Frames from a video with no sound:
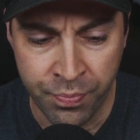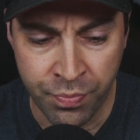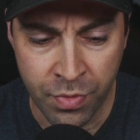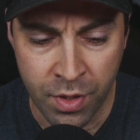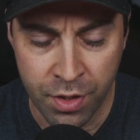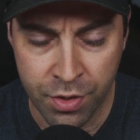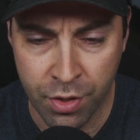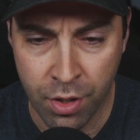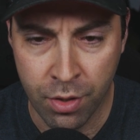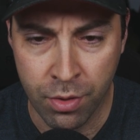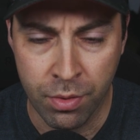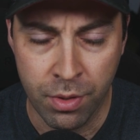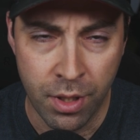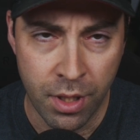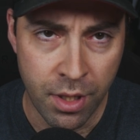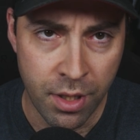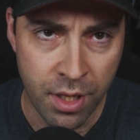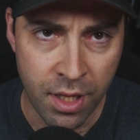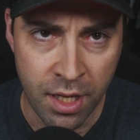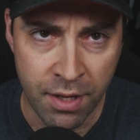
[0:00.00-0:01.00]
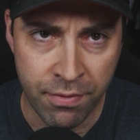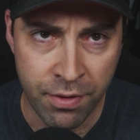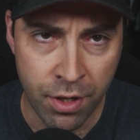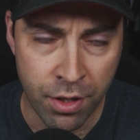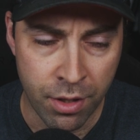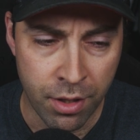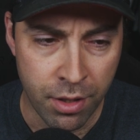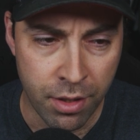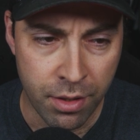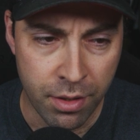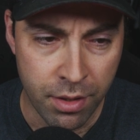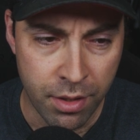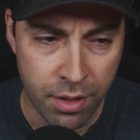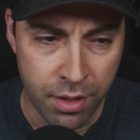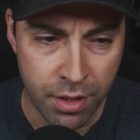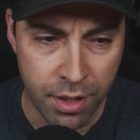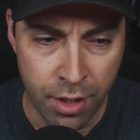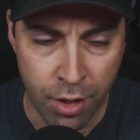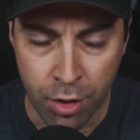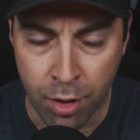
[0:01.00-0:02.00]
So if you're
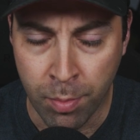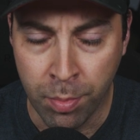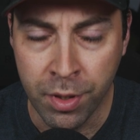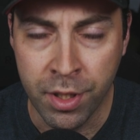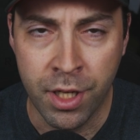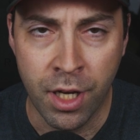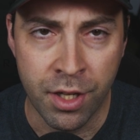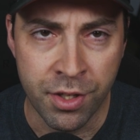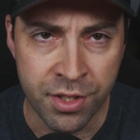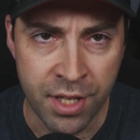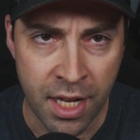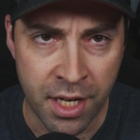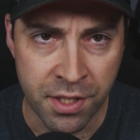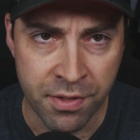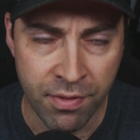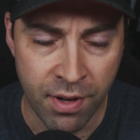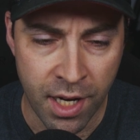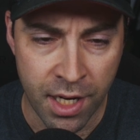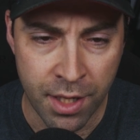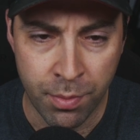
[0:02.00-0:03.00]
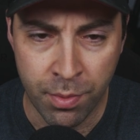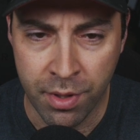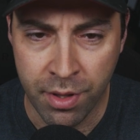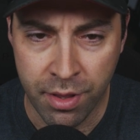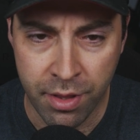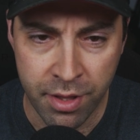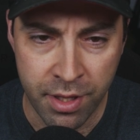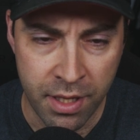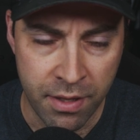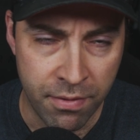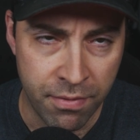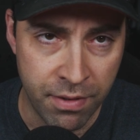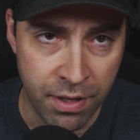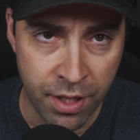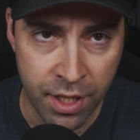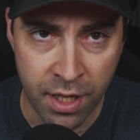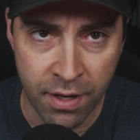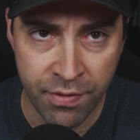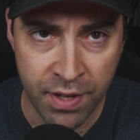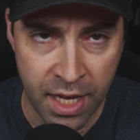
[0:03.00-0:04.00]
completely unsatisfied with the
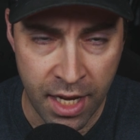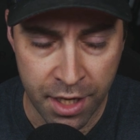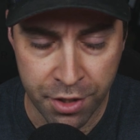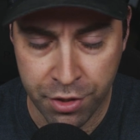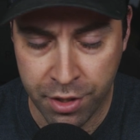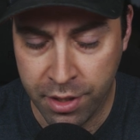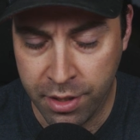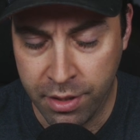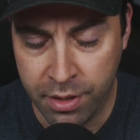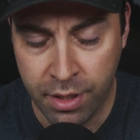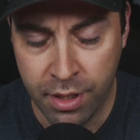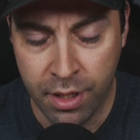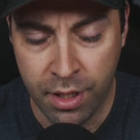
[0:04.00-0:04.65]
feeling of the action,